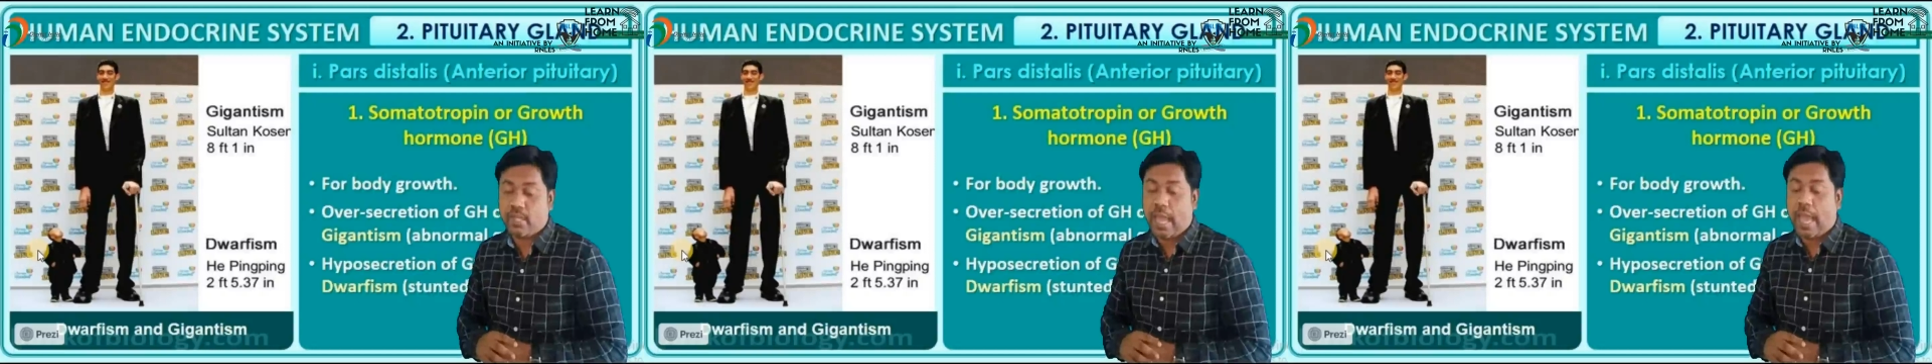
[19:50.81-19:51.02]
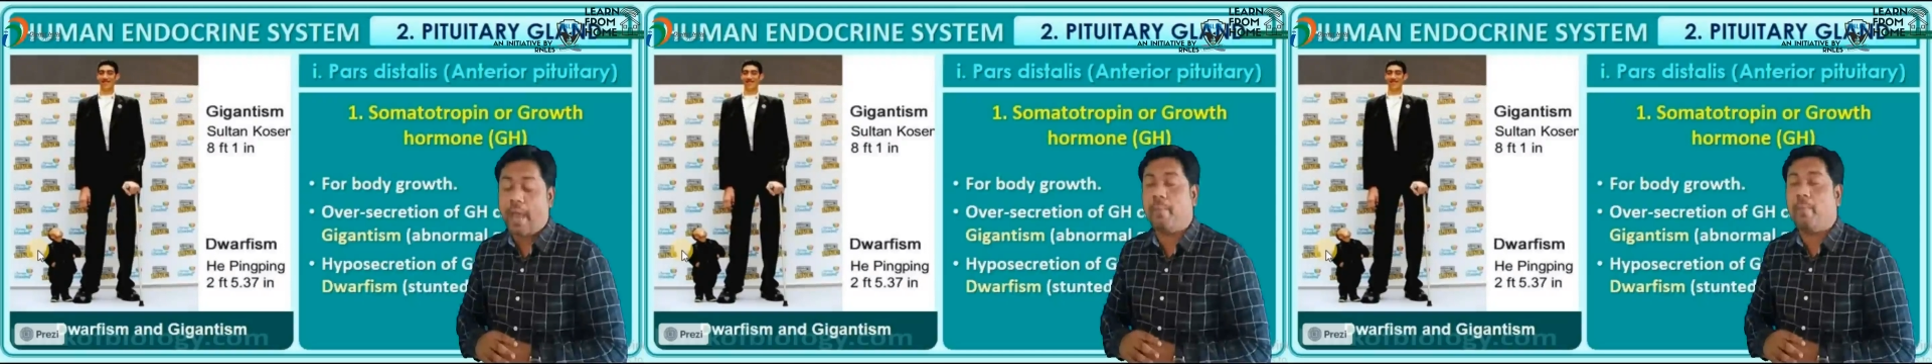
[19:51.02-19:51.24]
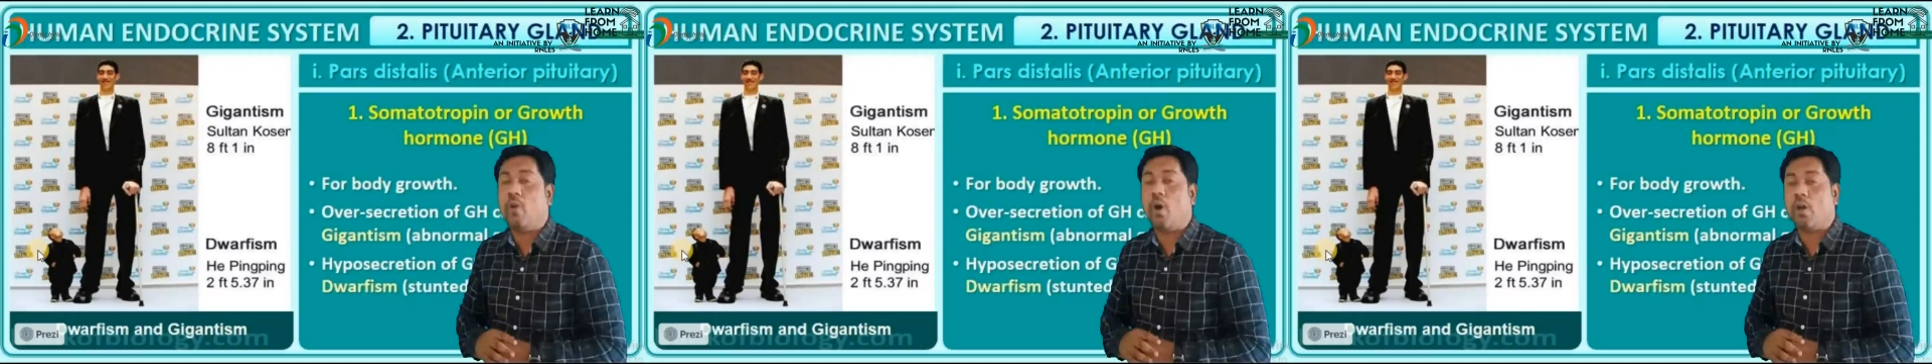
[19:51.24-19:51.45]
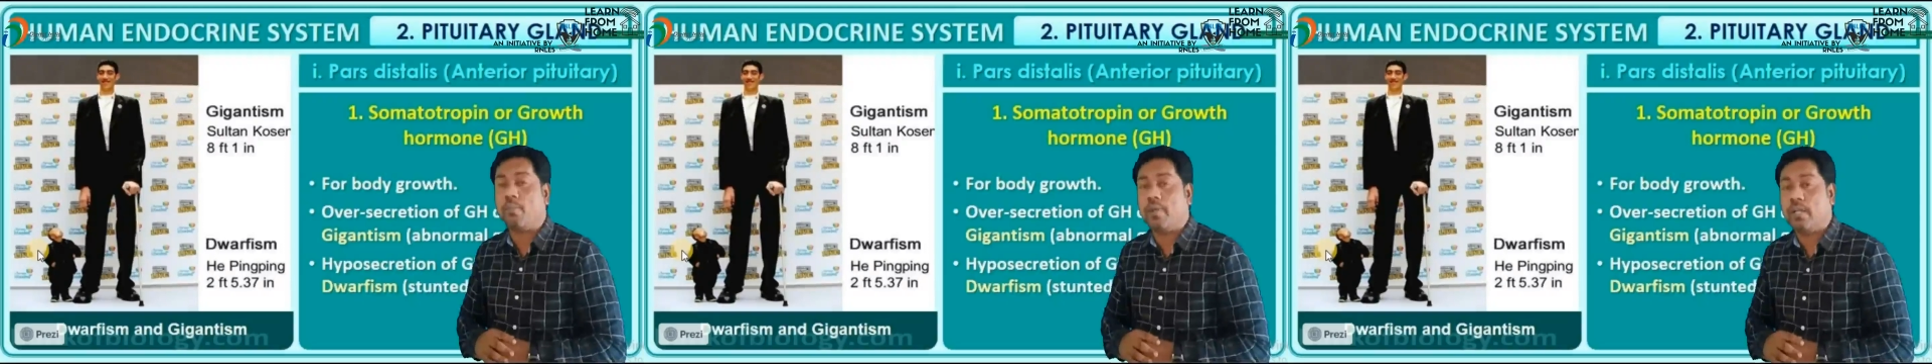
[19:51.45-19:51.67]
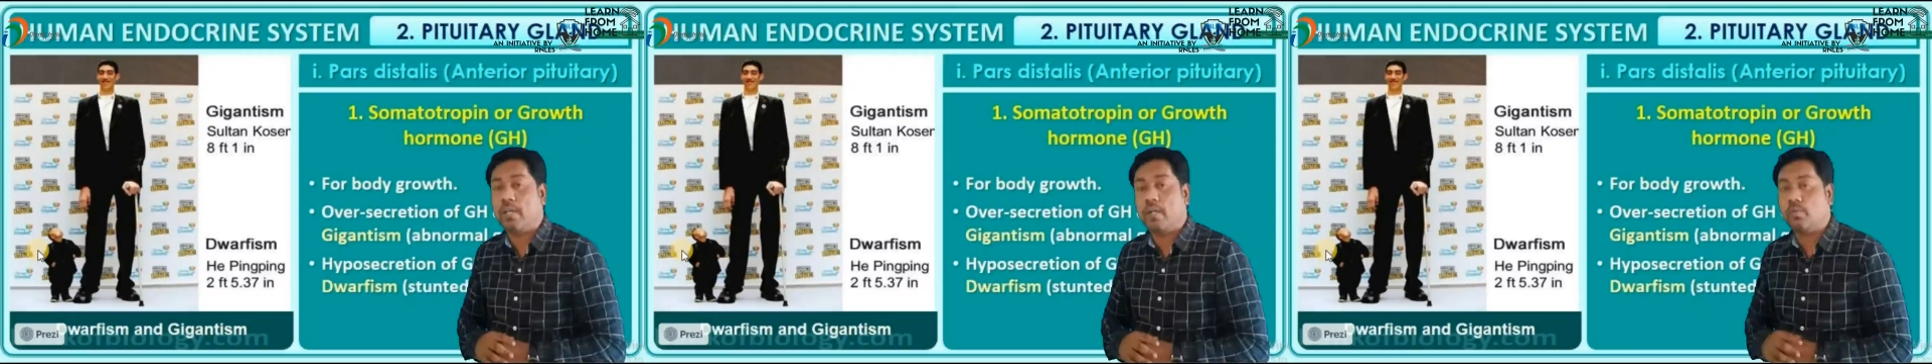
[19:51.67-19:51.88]

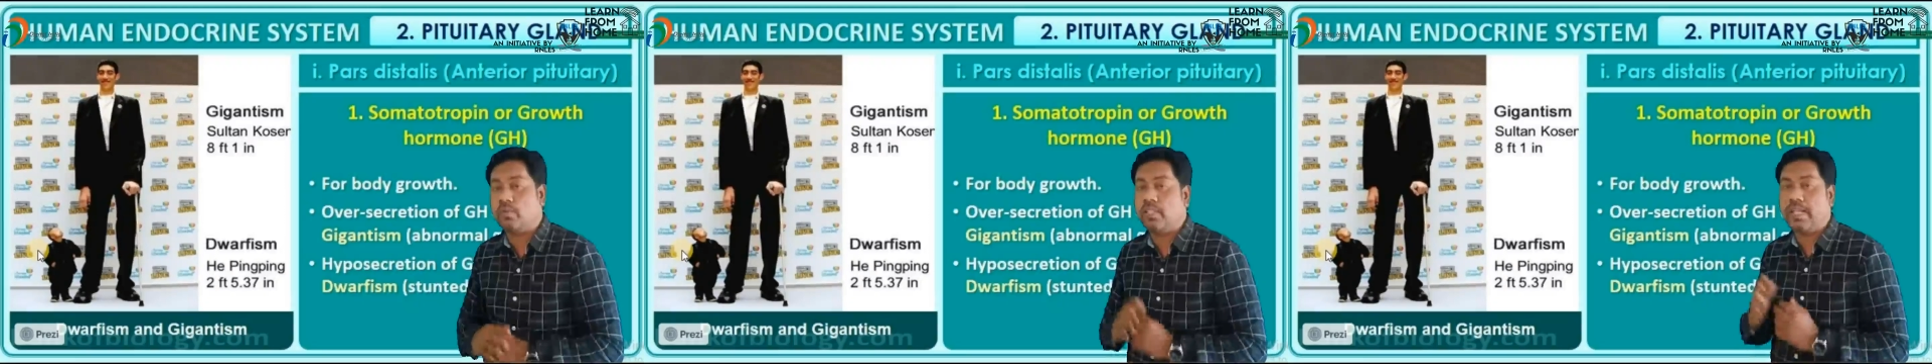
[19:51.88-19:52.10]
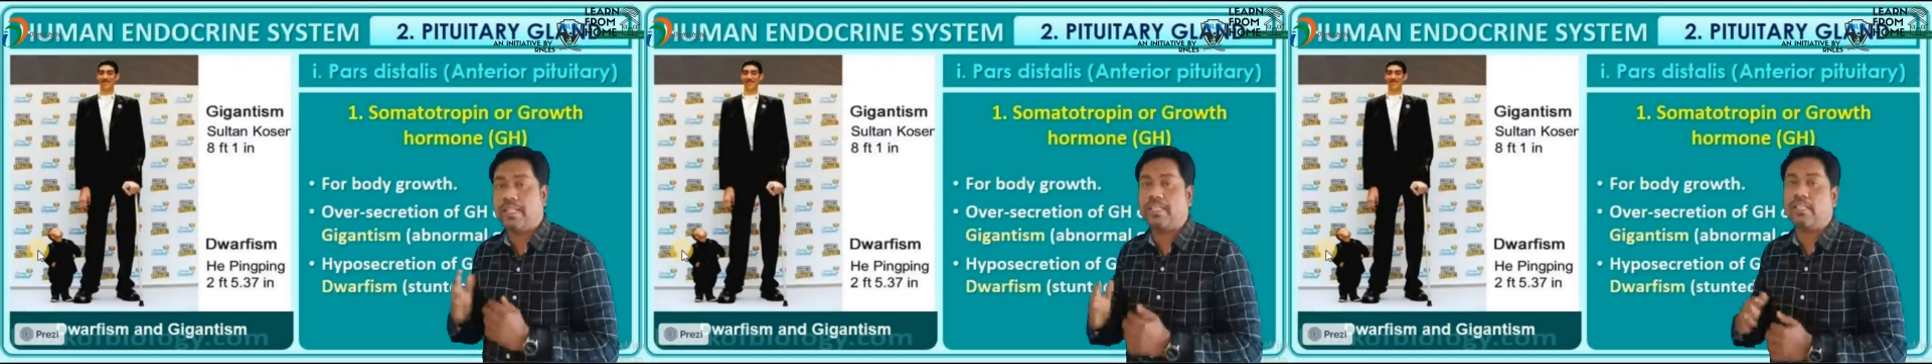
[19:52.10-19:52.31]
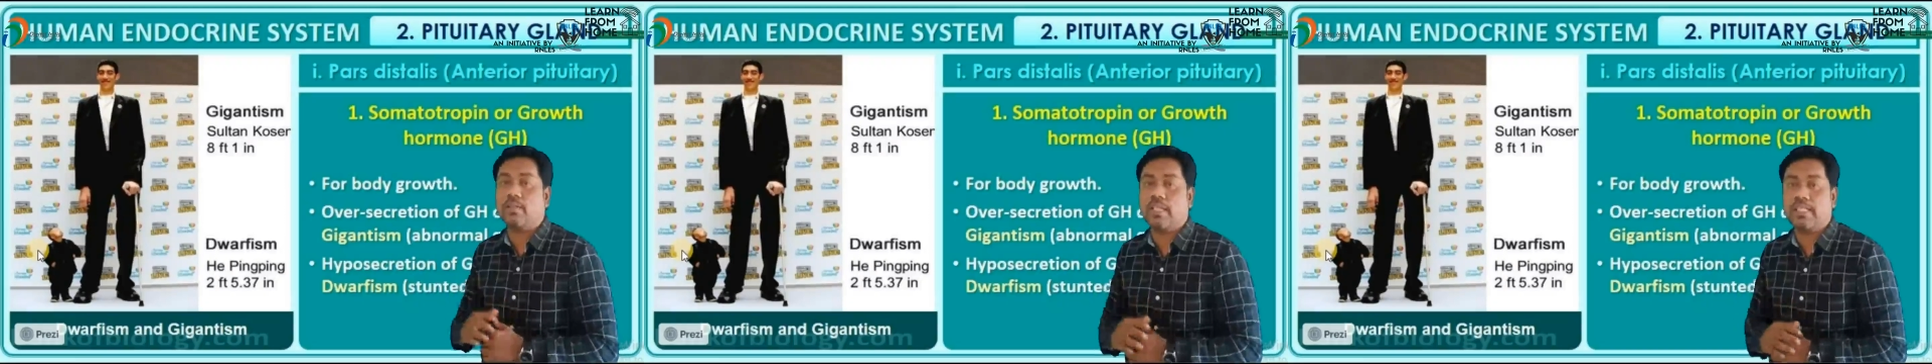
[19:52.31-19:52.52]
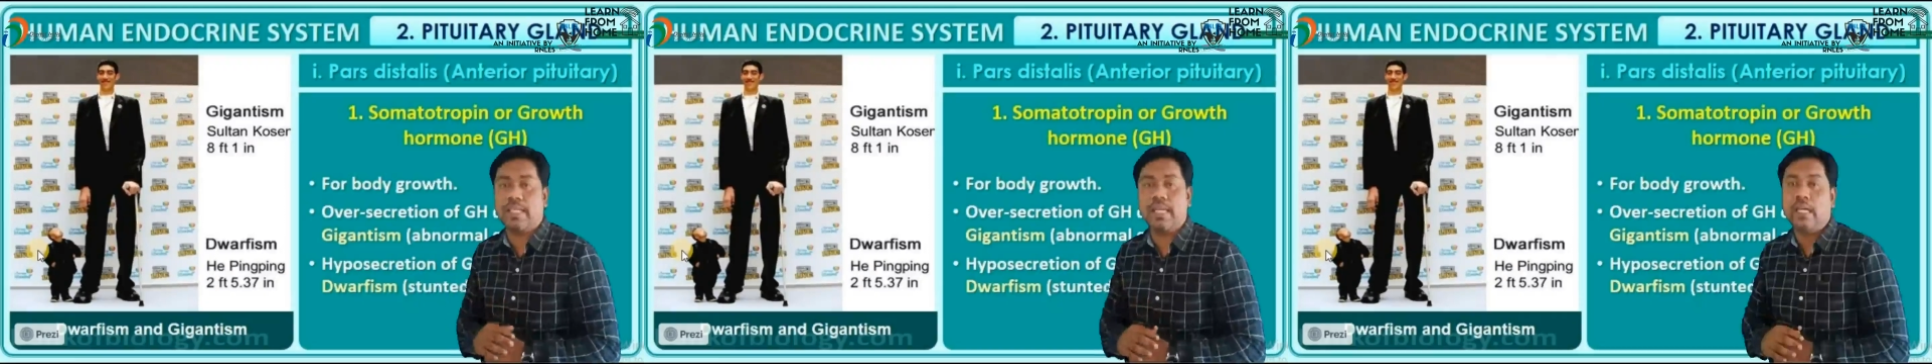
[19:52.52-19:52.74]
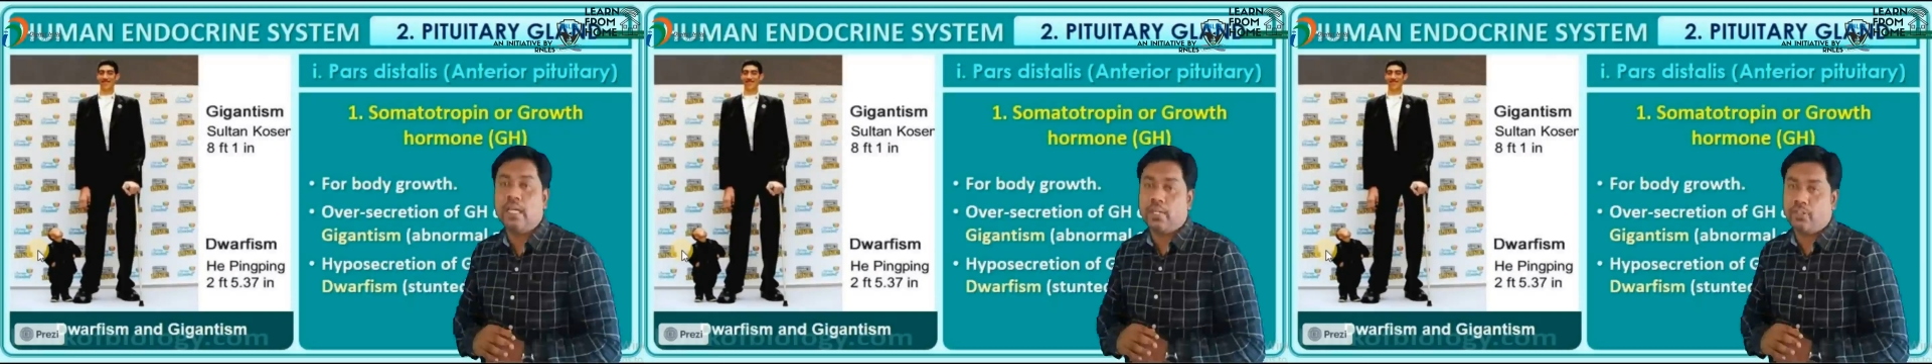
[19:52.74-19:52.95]
Abnormal growth, that is known as
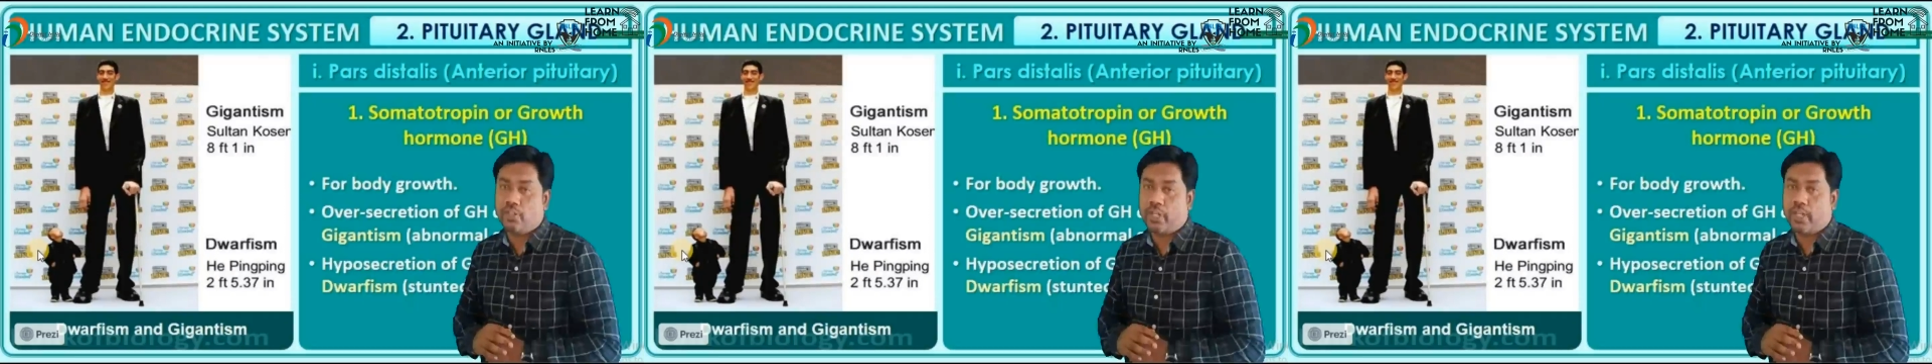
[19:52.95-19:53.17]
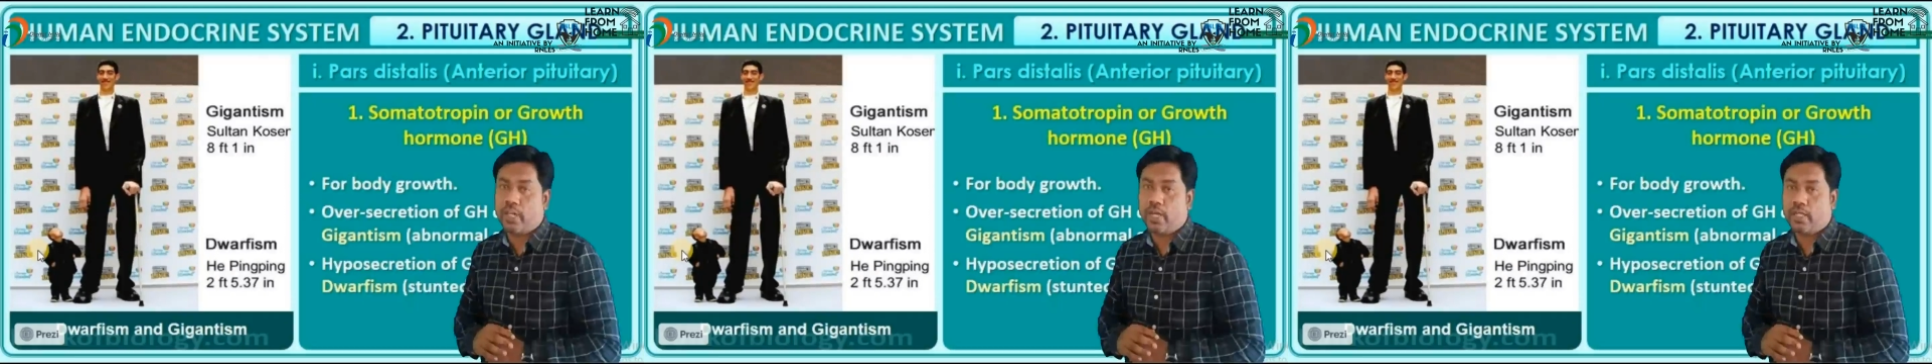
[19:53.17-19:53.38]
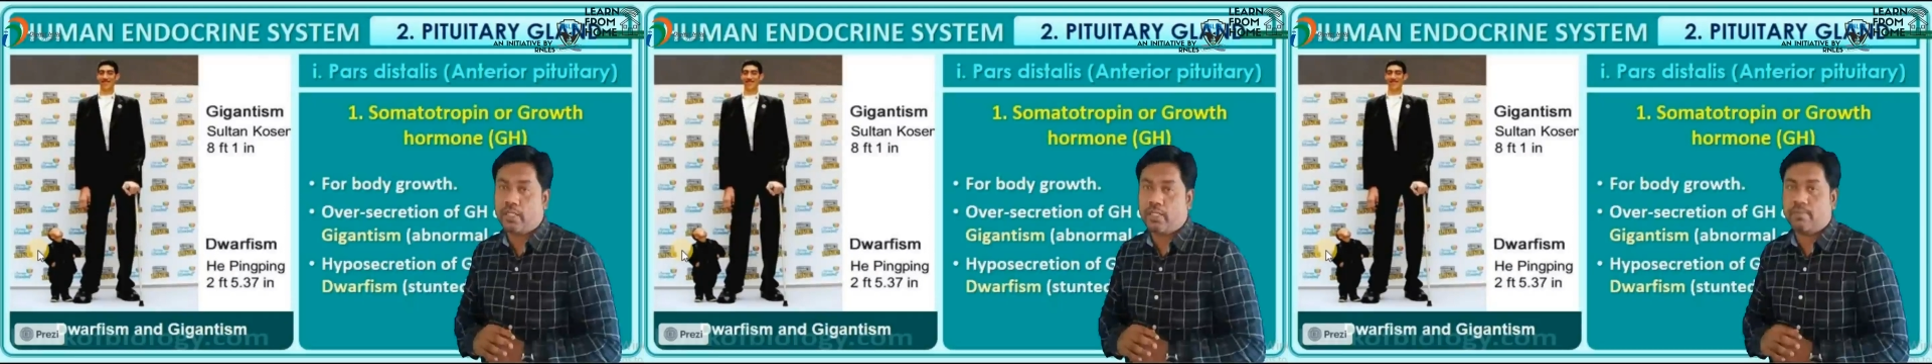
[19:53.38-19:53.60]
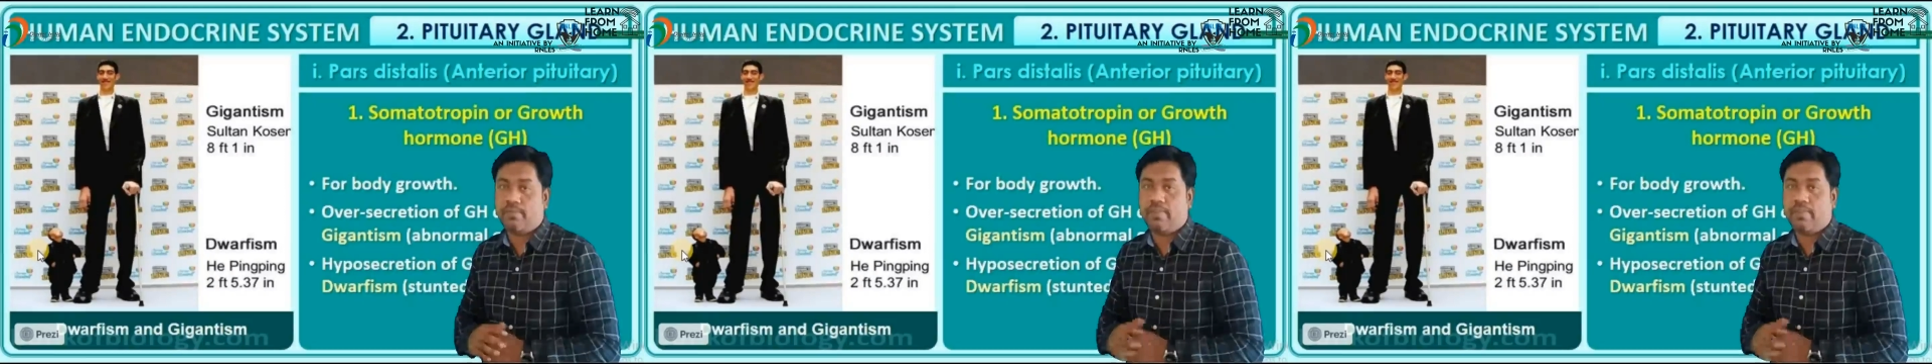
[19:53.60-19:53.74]
a gigantism.